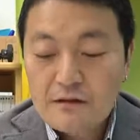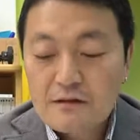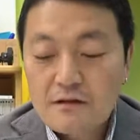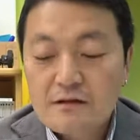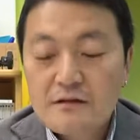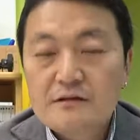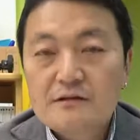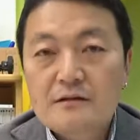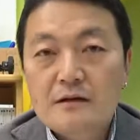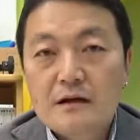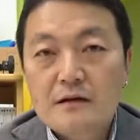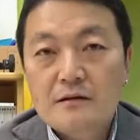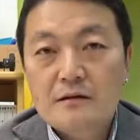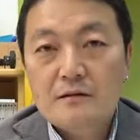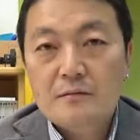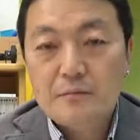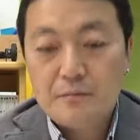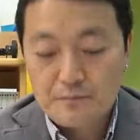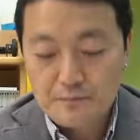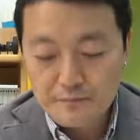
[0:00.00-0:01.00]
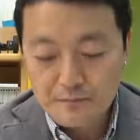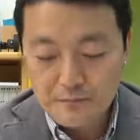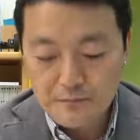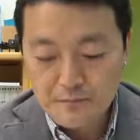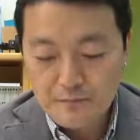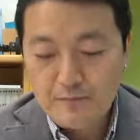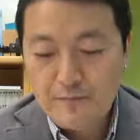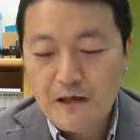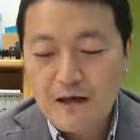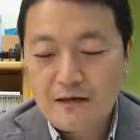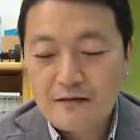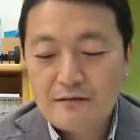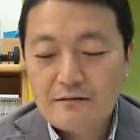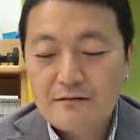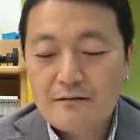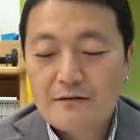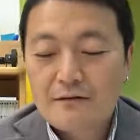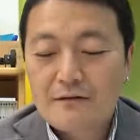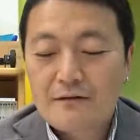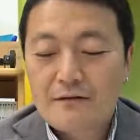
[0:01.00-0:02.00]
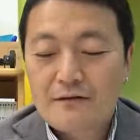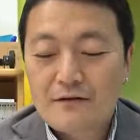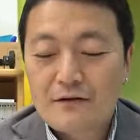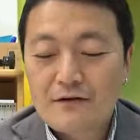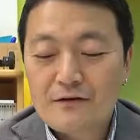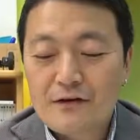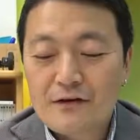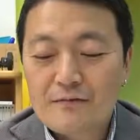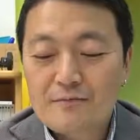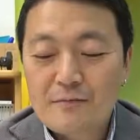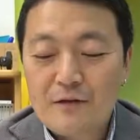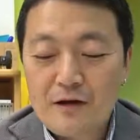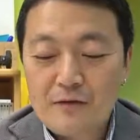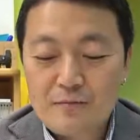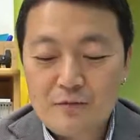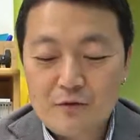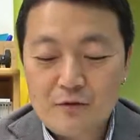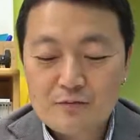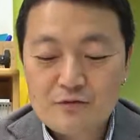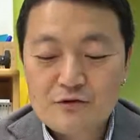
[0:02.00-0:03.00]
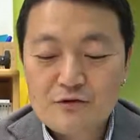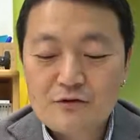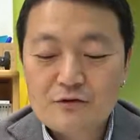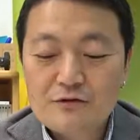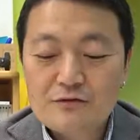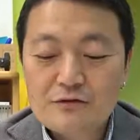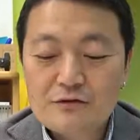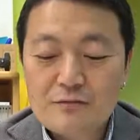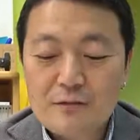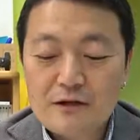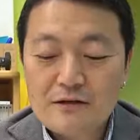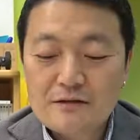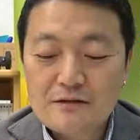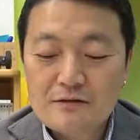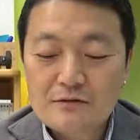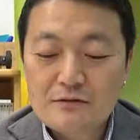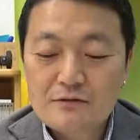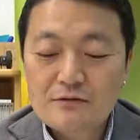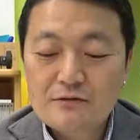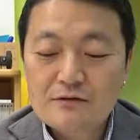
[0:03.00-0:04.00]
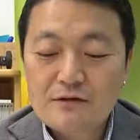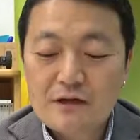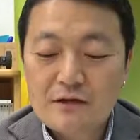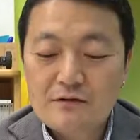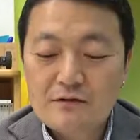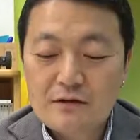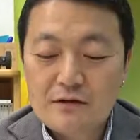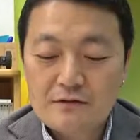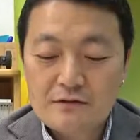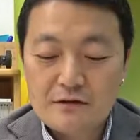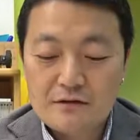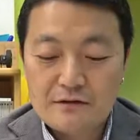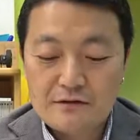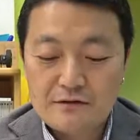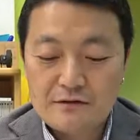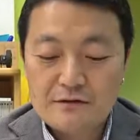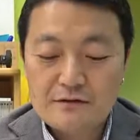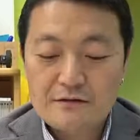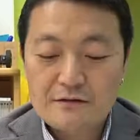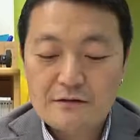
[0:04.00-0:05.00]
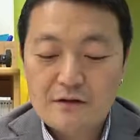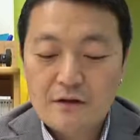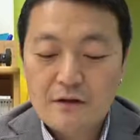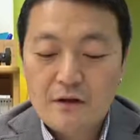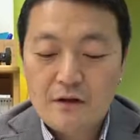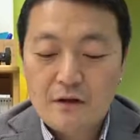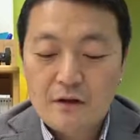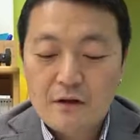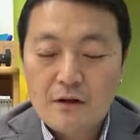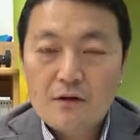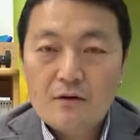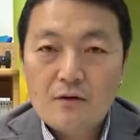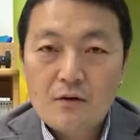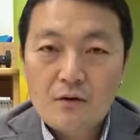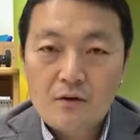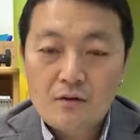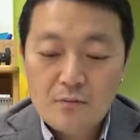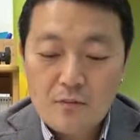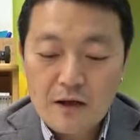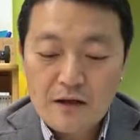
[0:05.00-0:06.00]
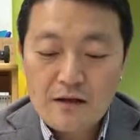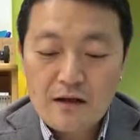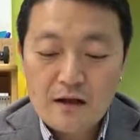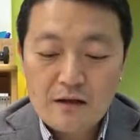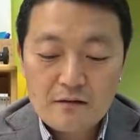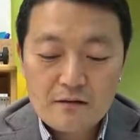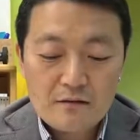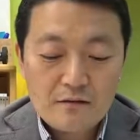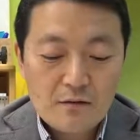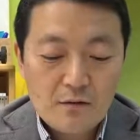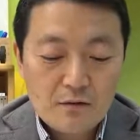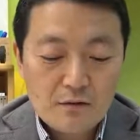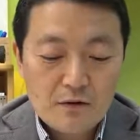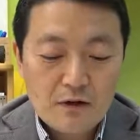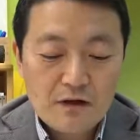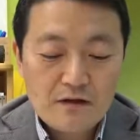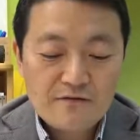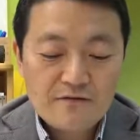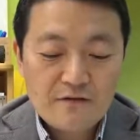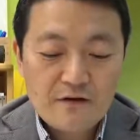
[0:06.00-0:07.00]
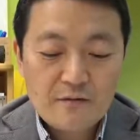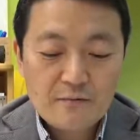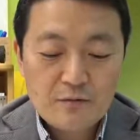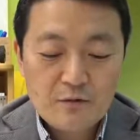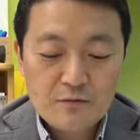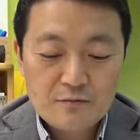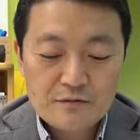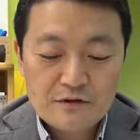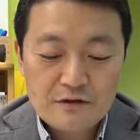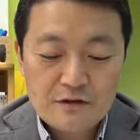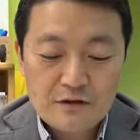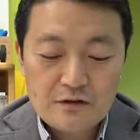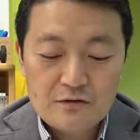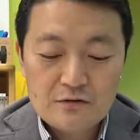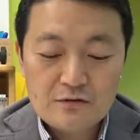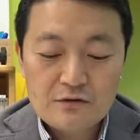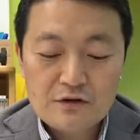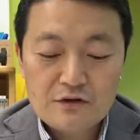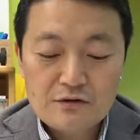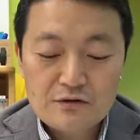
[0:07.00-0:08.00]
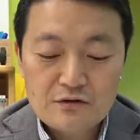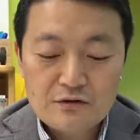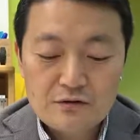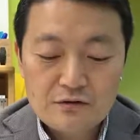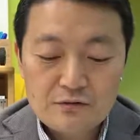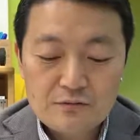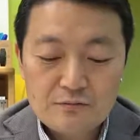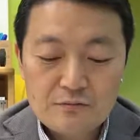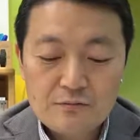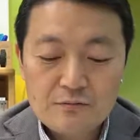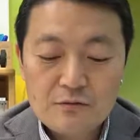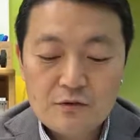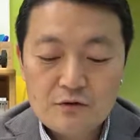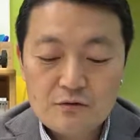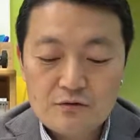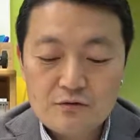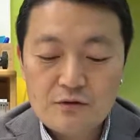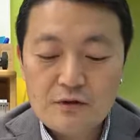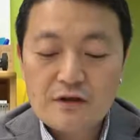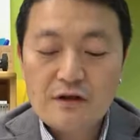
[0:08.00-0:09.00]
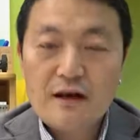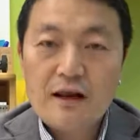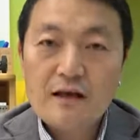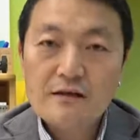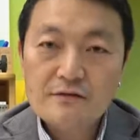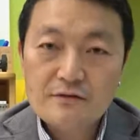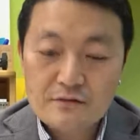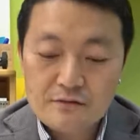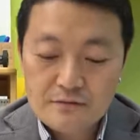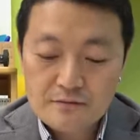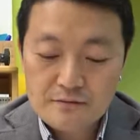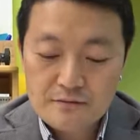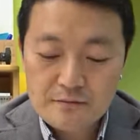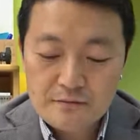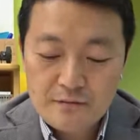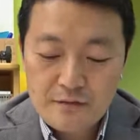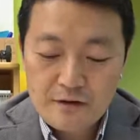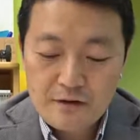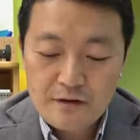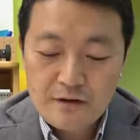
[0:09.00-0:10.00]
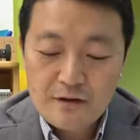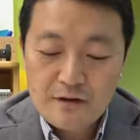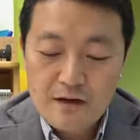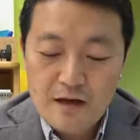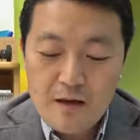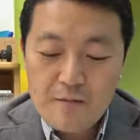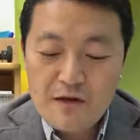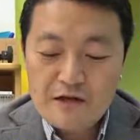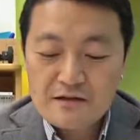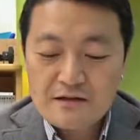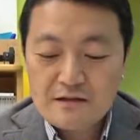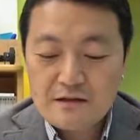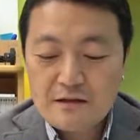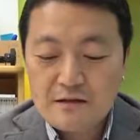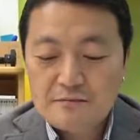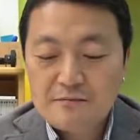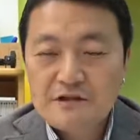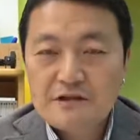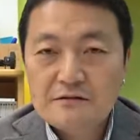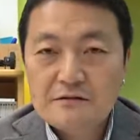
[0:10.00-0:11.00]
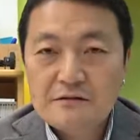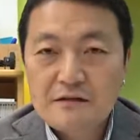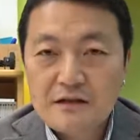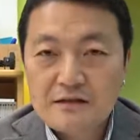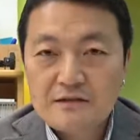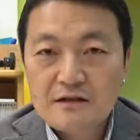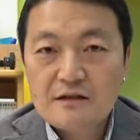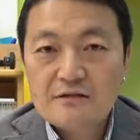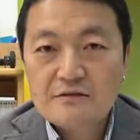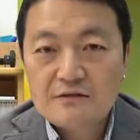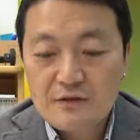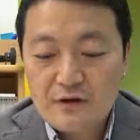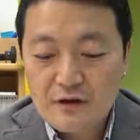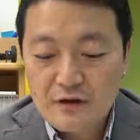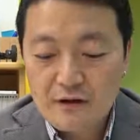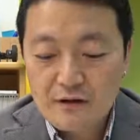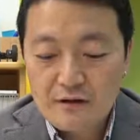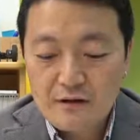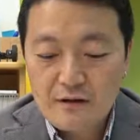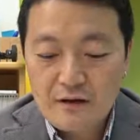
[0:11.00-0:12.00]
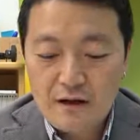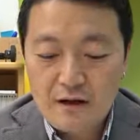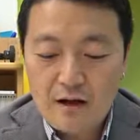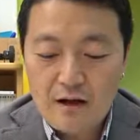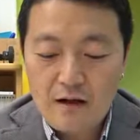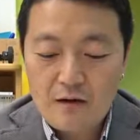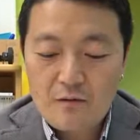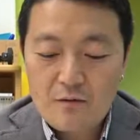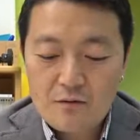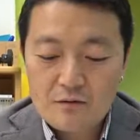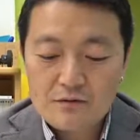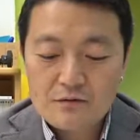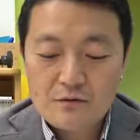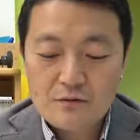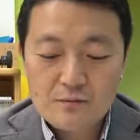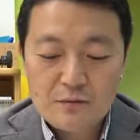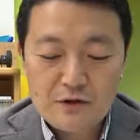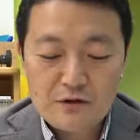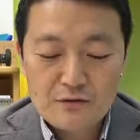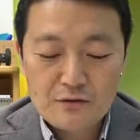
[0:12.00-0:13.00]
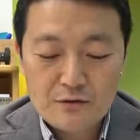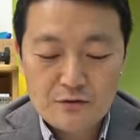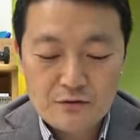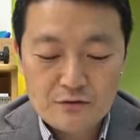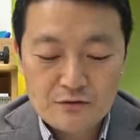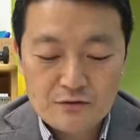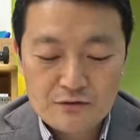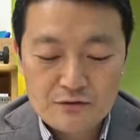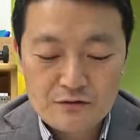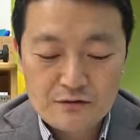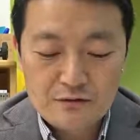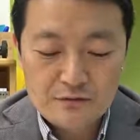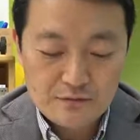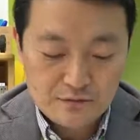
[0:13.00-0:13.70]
These are the main learning platforms used by schools and teachers, though many other online platforms, including Zoom, Google Classroom, MS Teams, etc., are also being used.